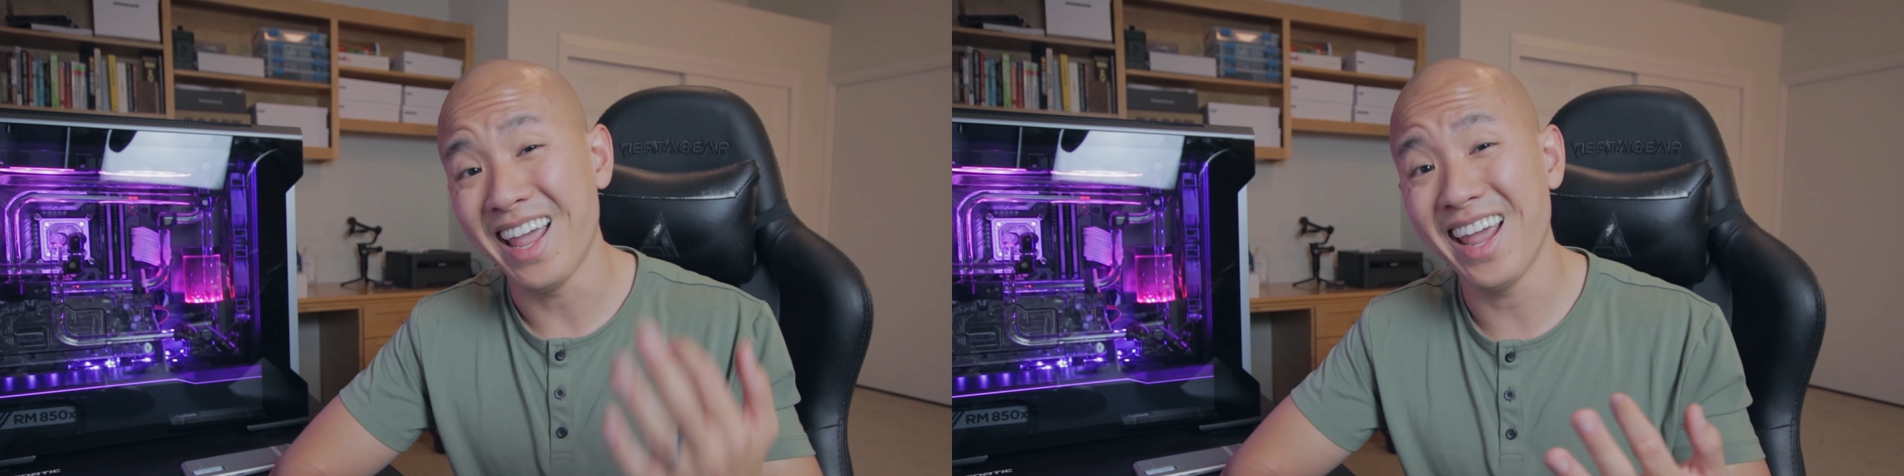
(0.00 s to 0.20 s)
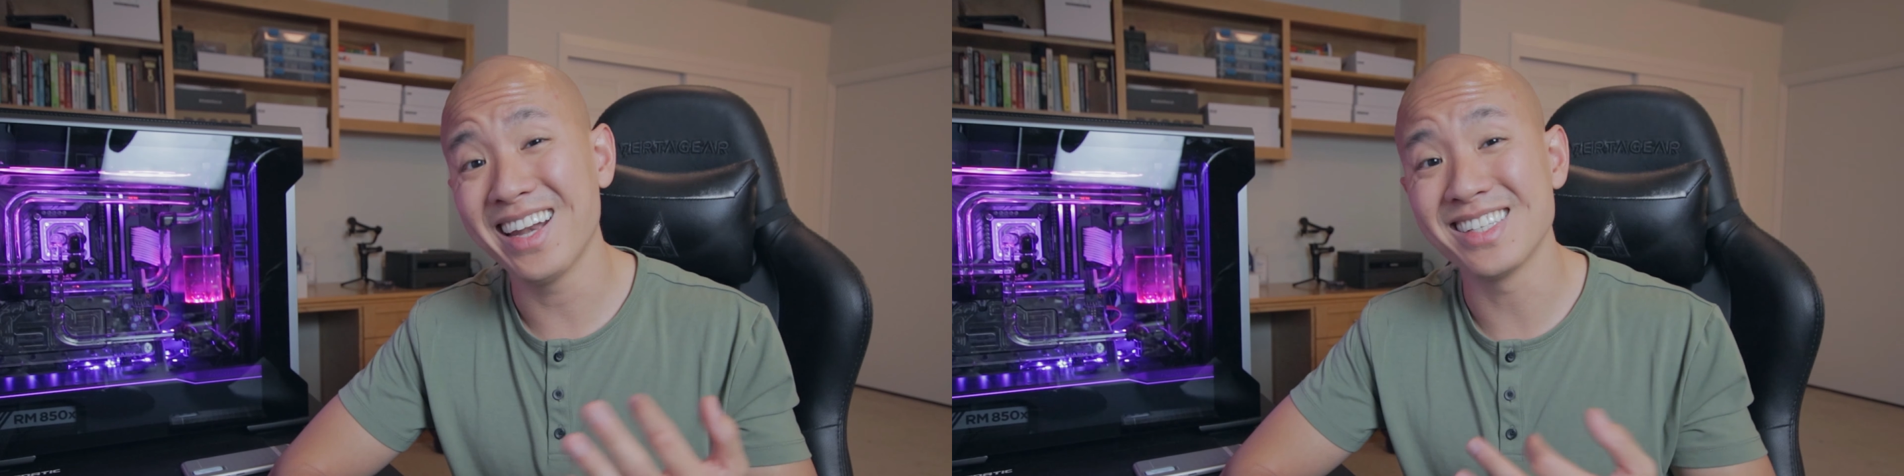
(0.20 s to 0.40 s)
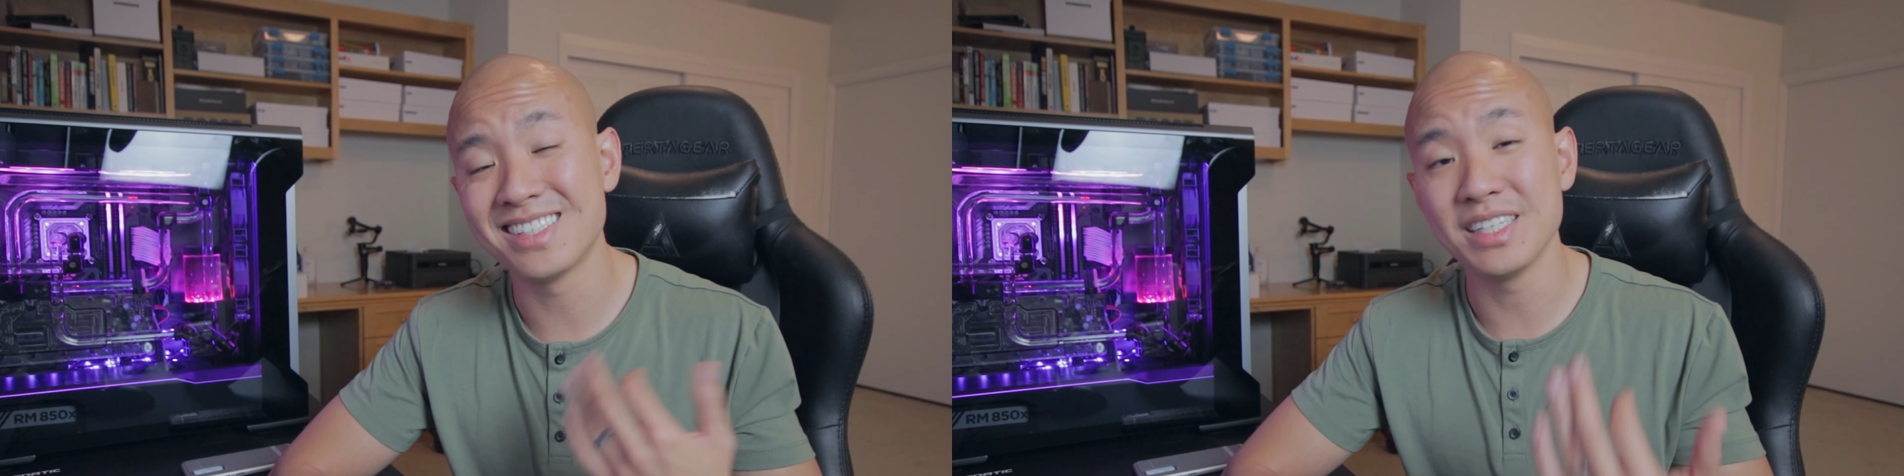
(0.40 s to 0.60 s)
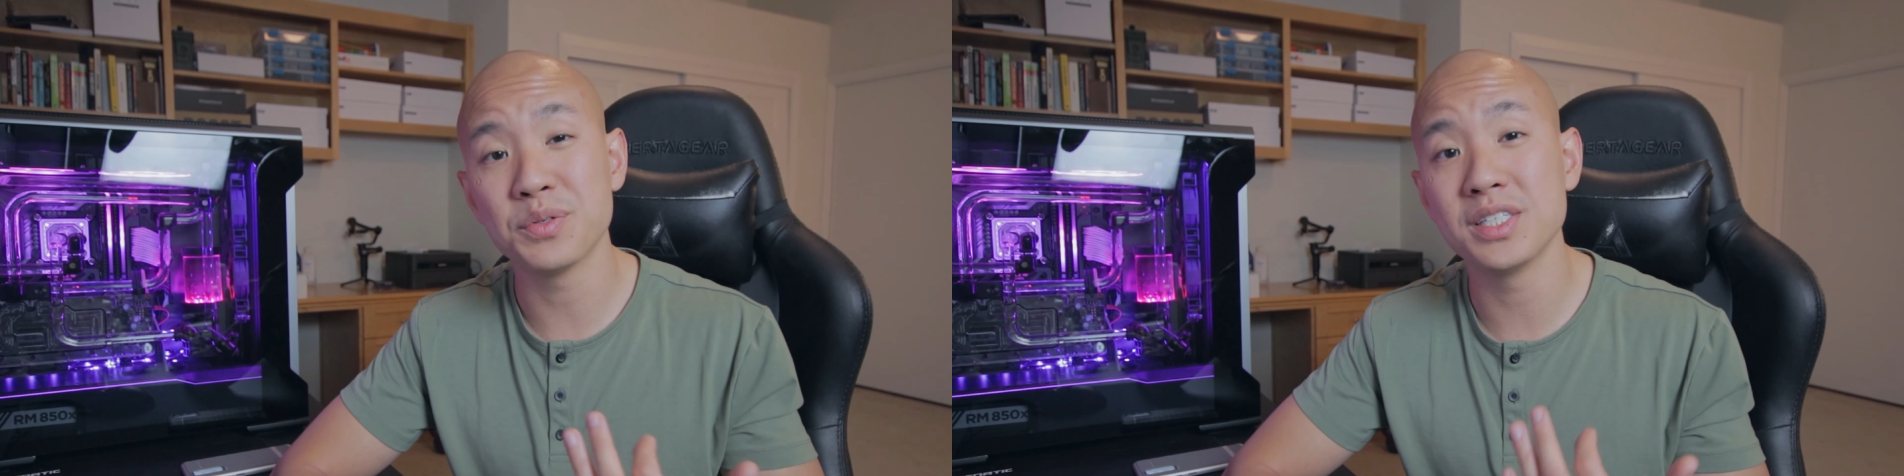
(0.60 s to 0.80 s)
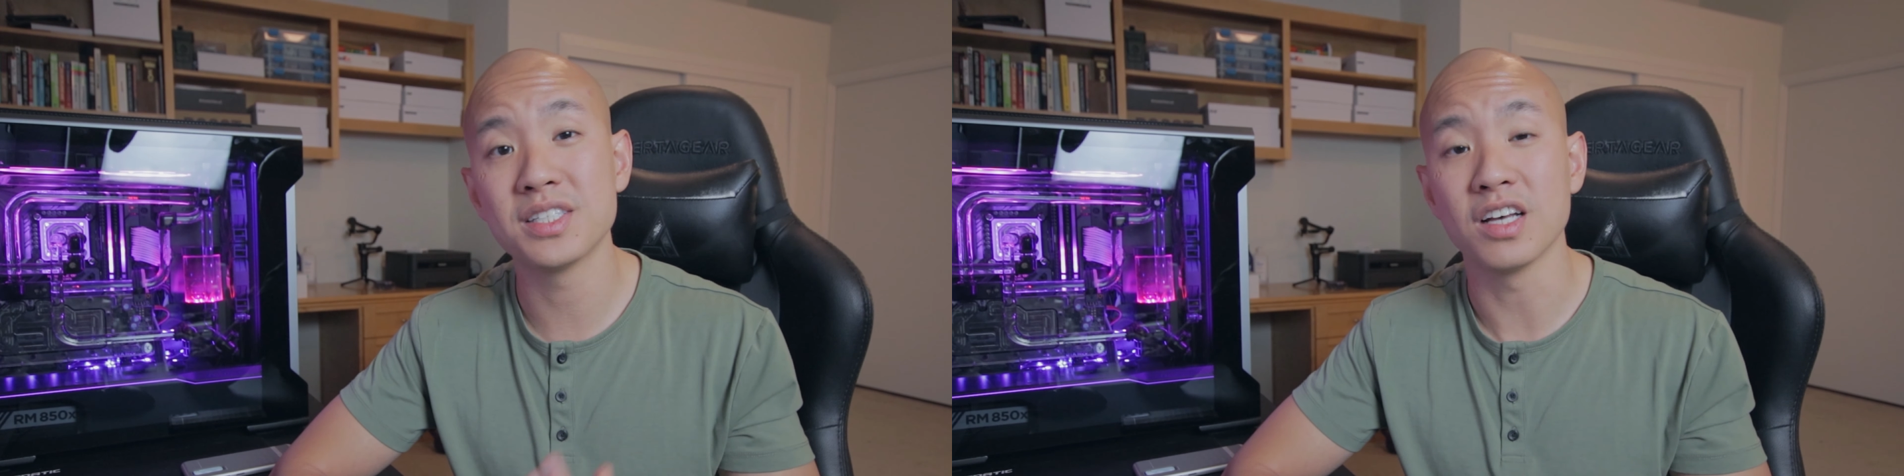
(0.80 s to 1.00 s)
and a
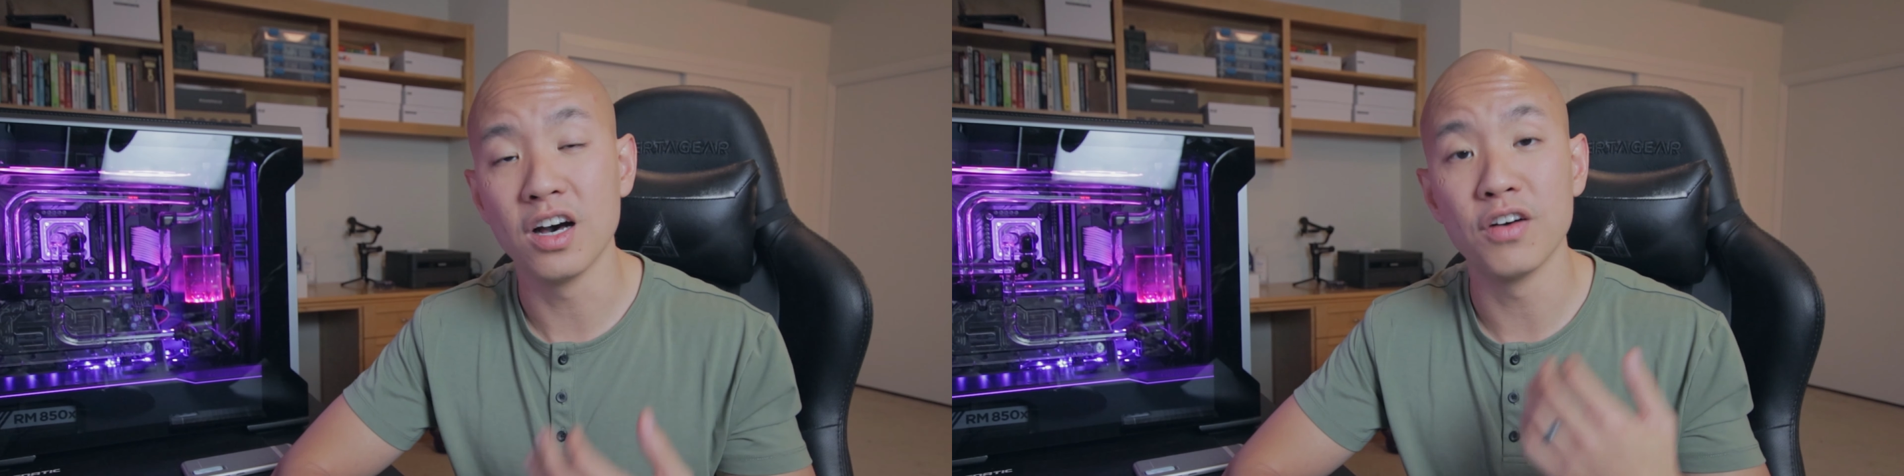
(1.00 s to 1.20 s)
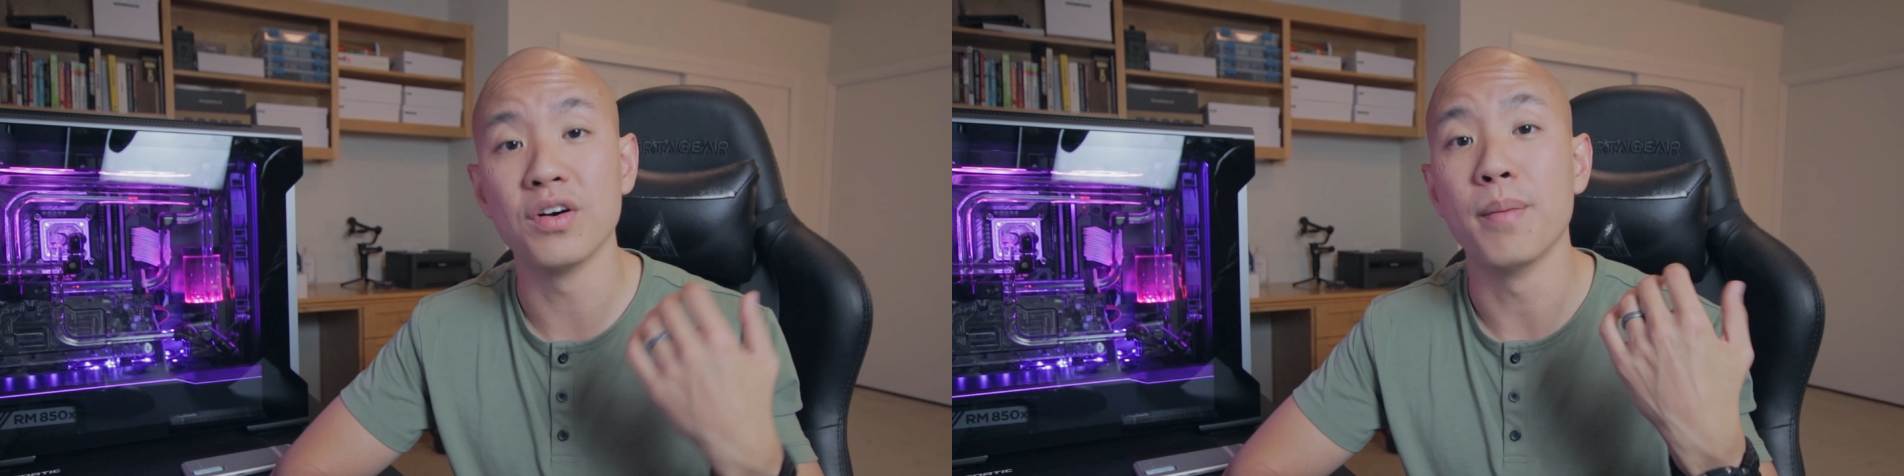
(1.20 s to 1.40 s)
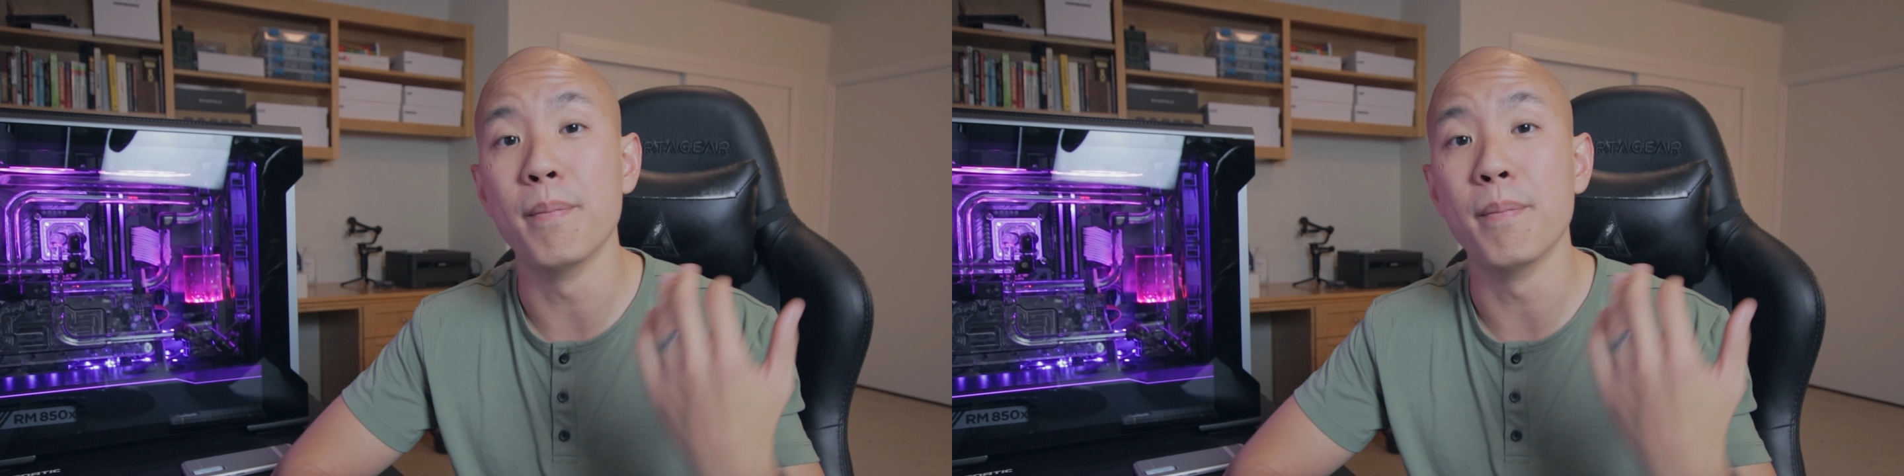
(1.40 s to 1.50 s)
series of